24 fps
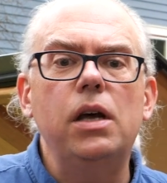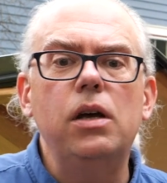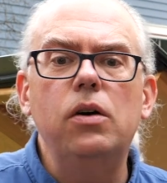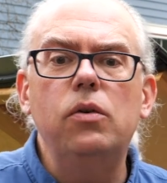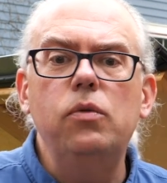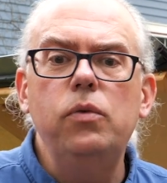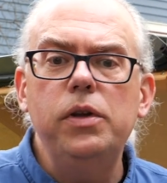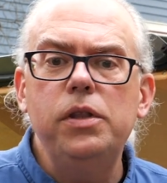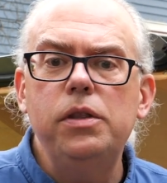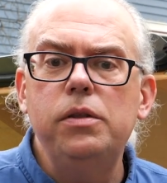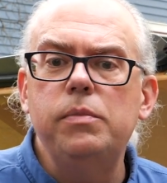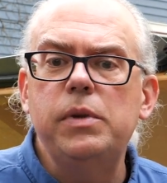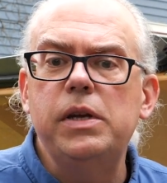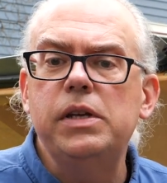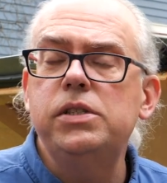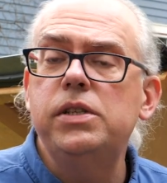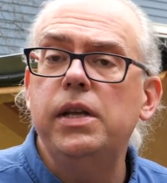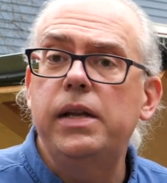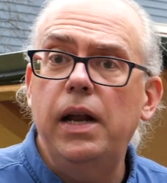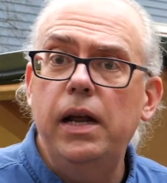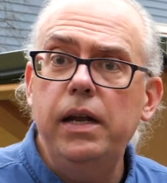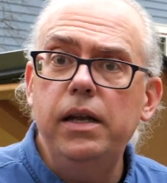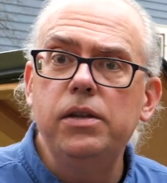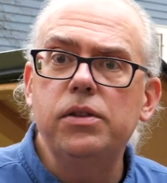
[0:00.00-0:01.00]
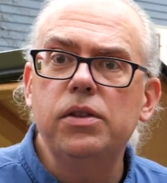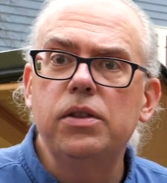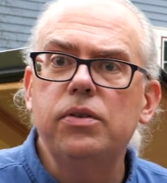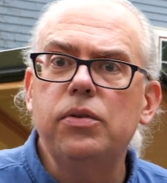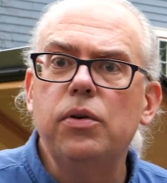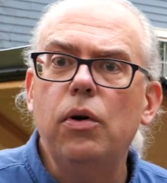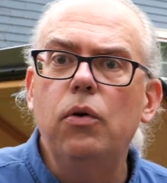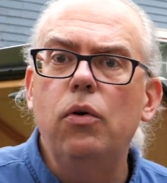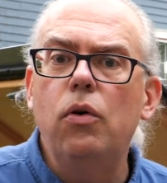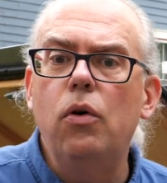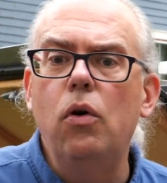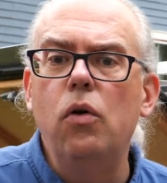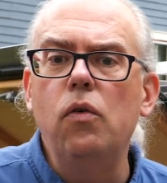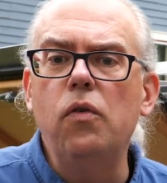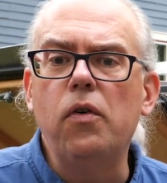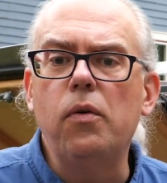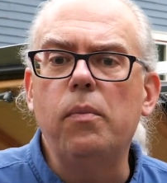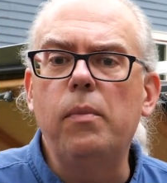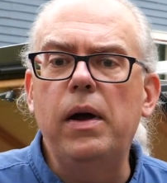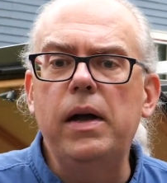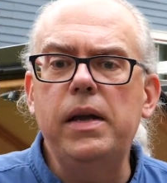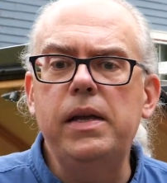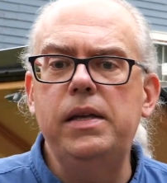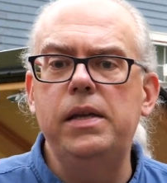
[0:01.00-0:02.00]
uh, with me so that I can throw over
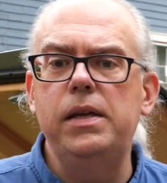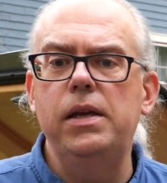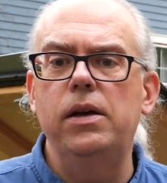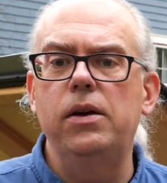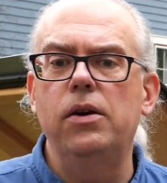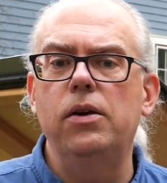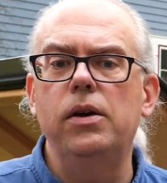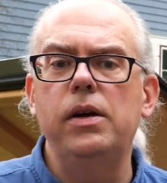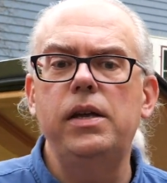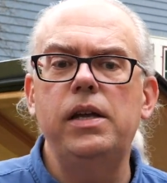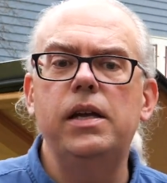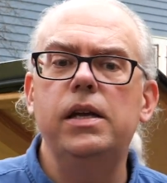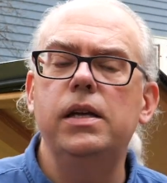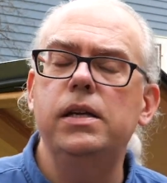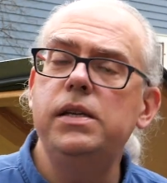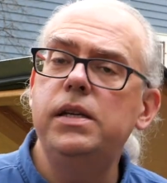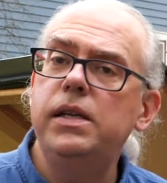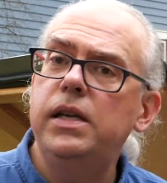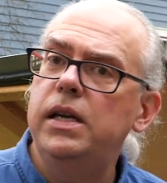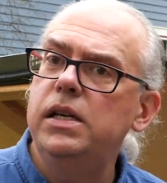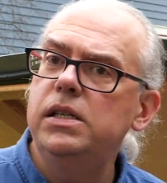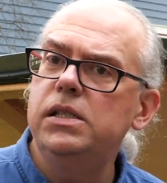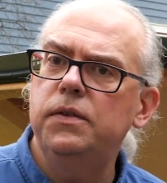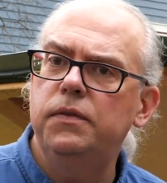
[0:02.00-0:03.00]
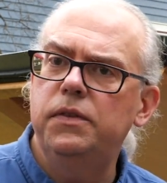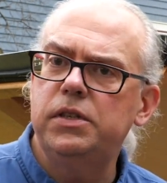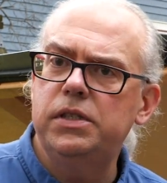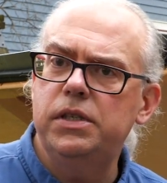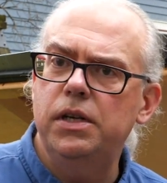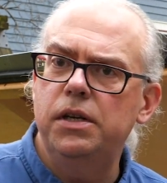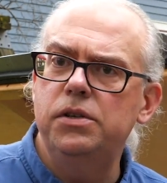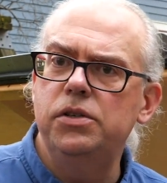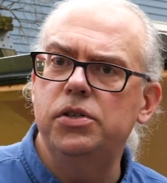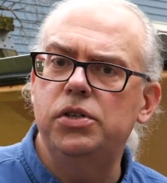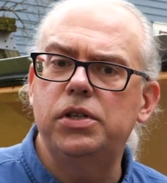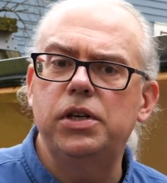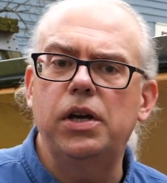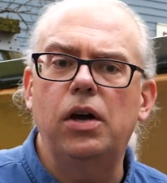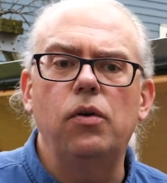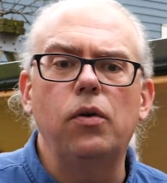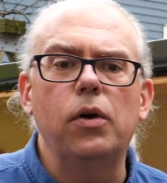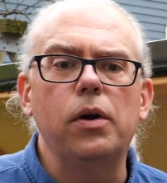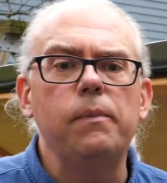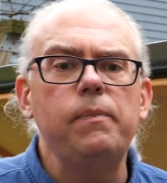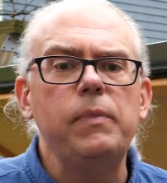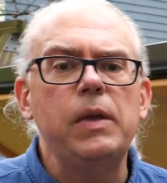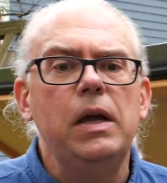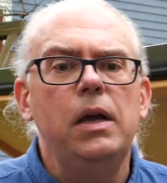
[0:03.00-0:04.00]
my gear in case of a sudden
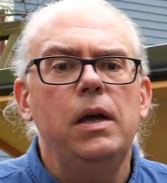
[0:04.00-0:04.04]
shower.